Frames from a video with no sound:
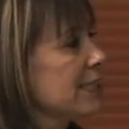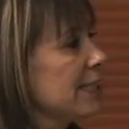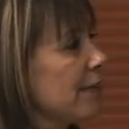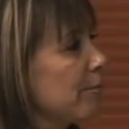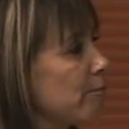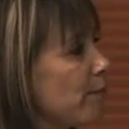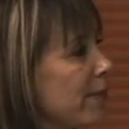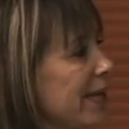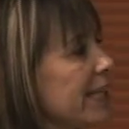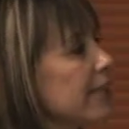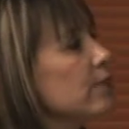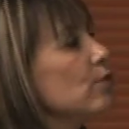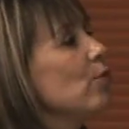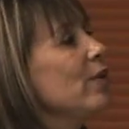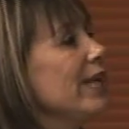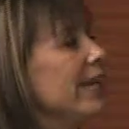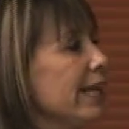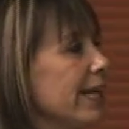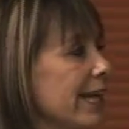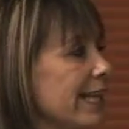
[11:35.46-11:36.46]
that men
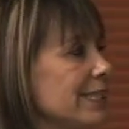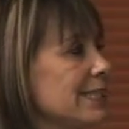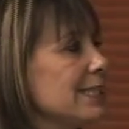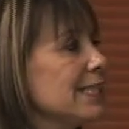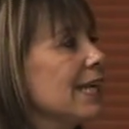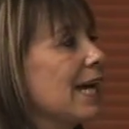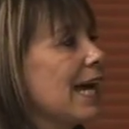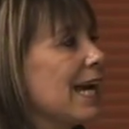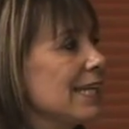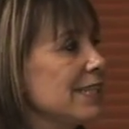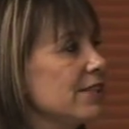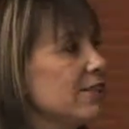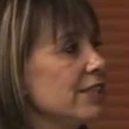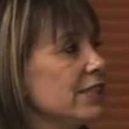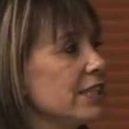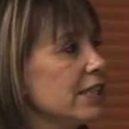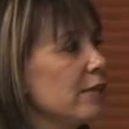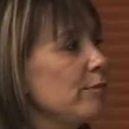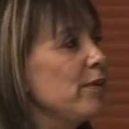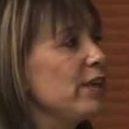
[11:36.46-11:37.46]
will engage in
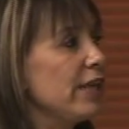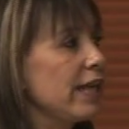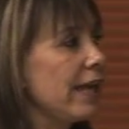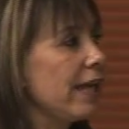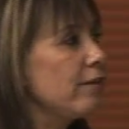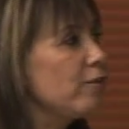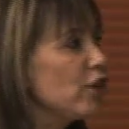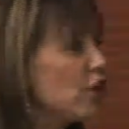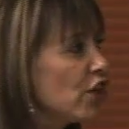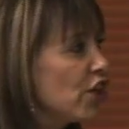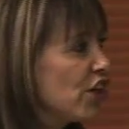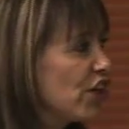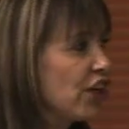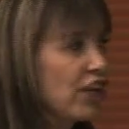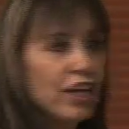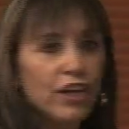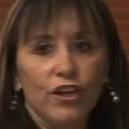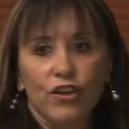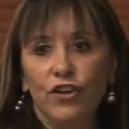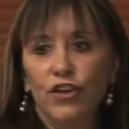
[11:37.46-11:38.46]
high-risky behavior,
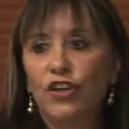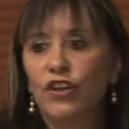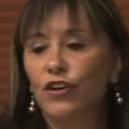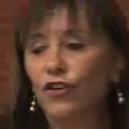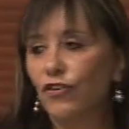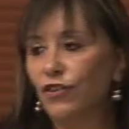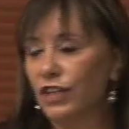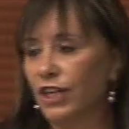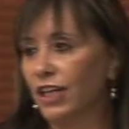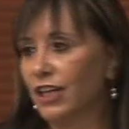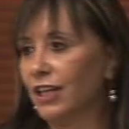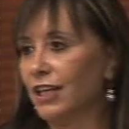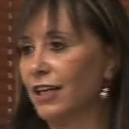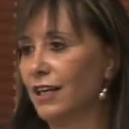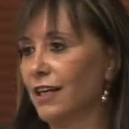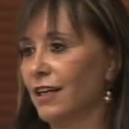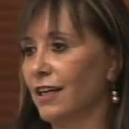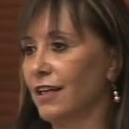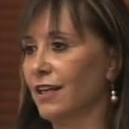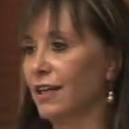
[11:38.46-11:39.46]
you know,
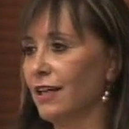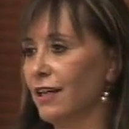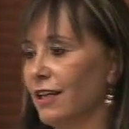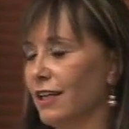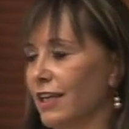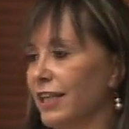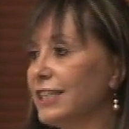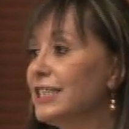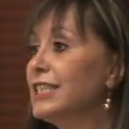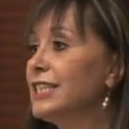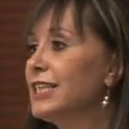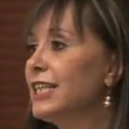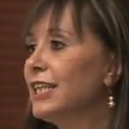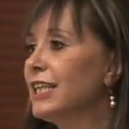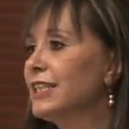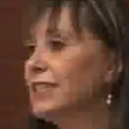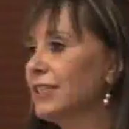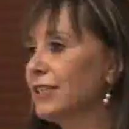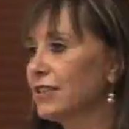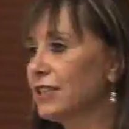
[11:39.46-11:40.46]
in
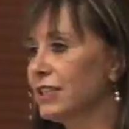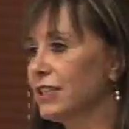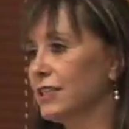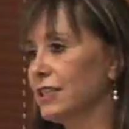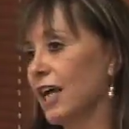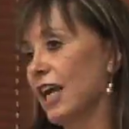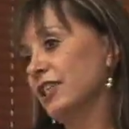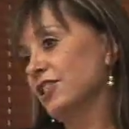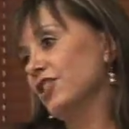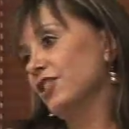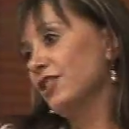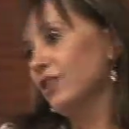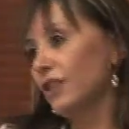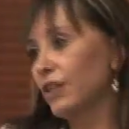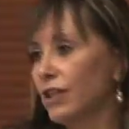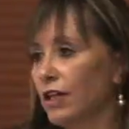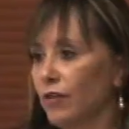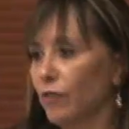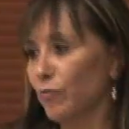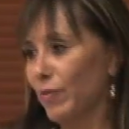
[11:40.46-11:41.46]
Chile there is, I don't know,
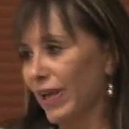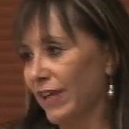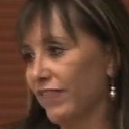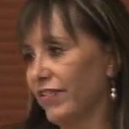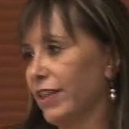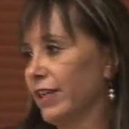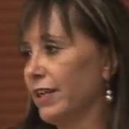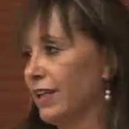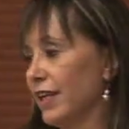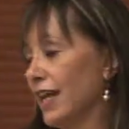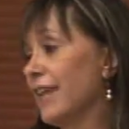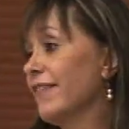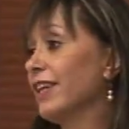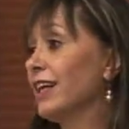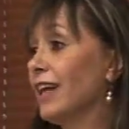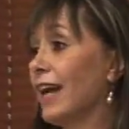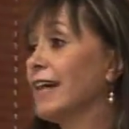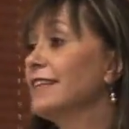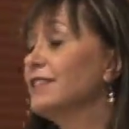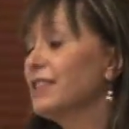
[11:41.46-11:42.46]
maybe in, in other
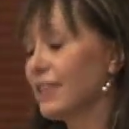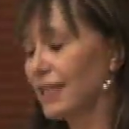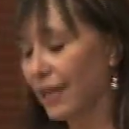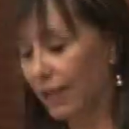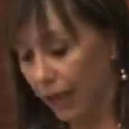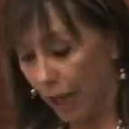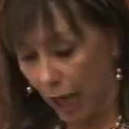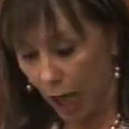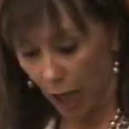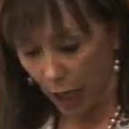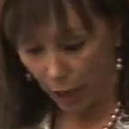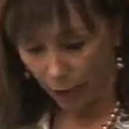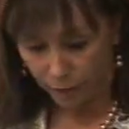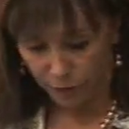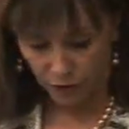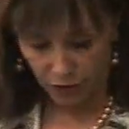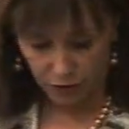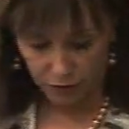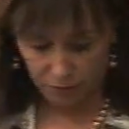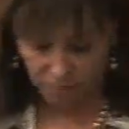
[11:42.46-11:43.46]
countries, I,
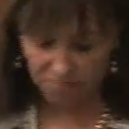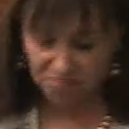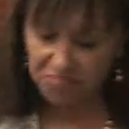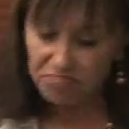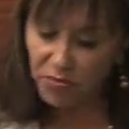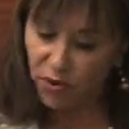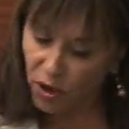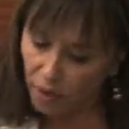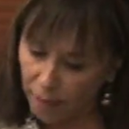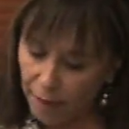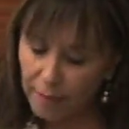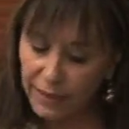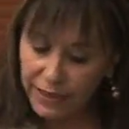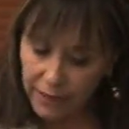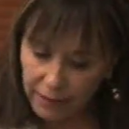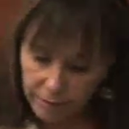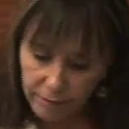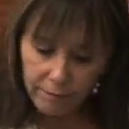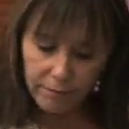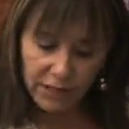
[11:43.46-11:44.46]
am not,
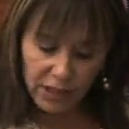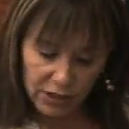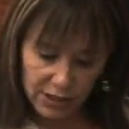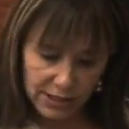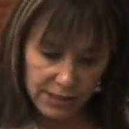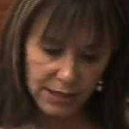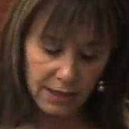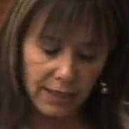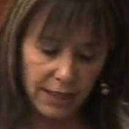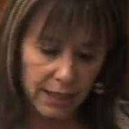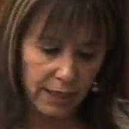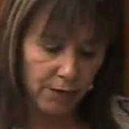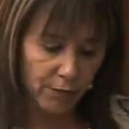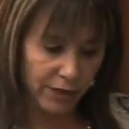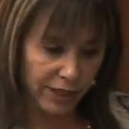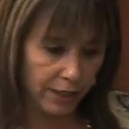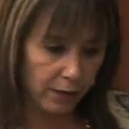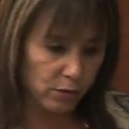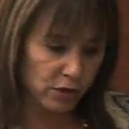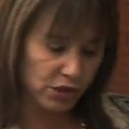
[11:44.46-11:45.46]
probably, because the,
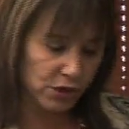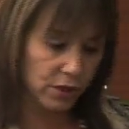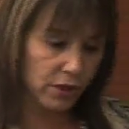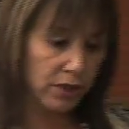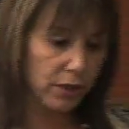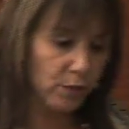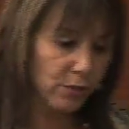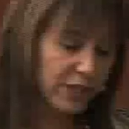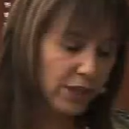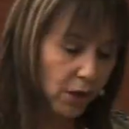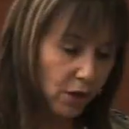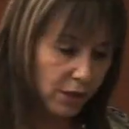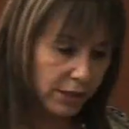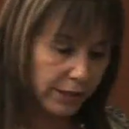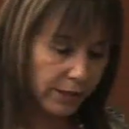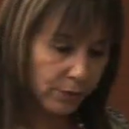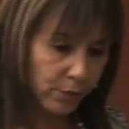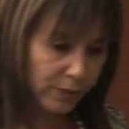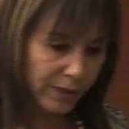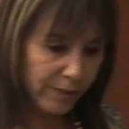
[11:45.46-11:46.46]
when I was talking with
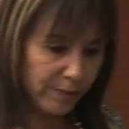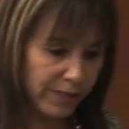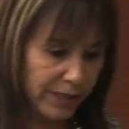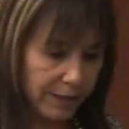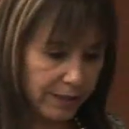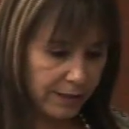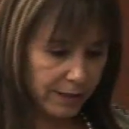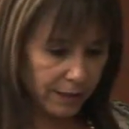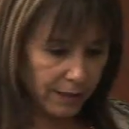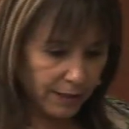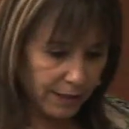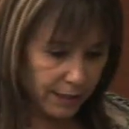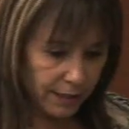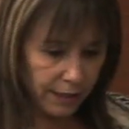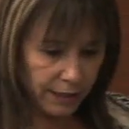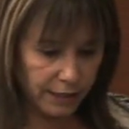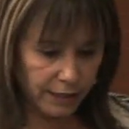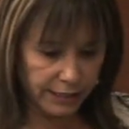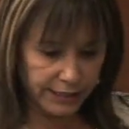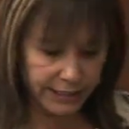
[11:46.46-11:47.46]
older women
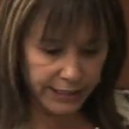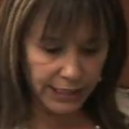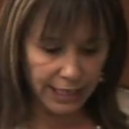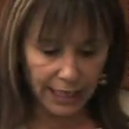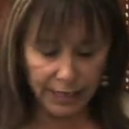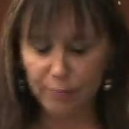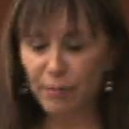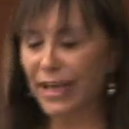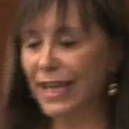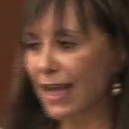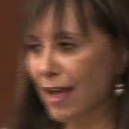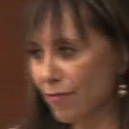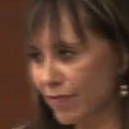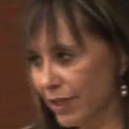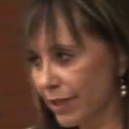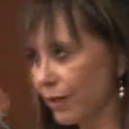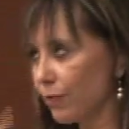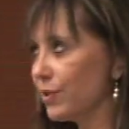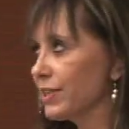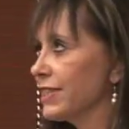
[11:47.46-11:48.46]
in, in
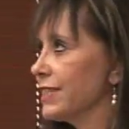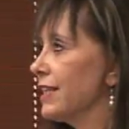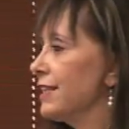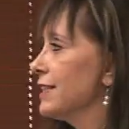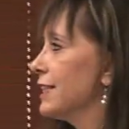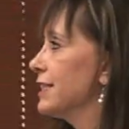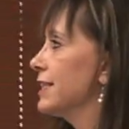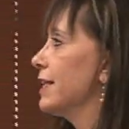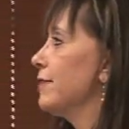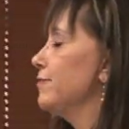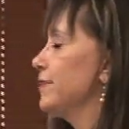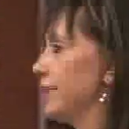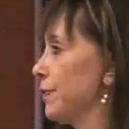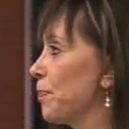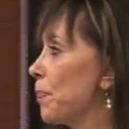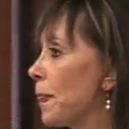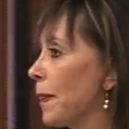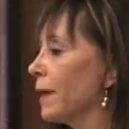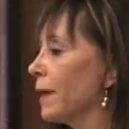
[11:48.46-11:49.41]
Miami, they were saying the same thing.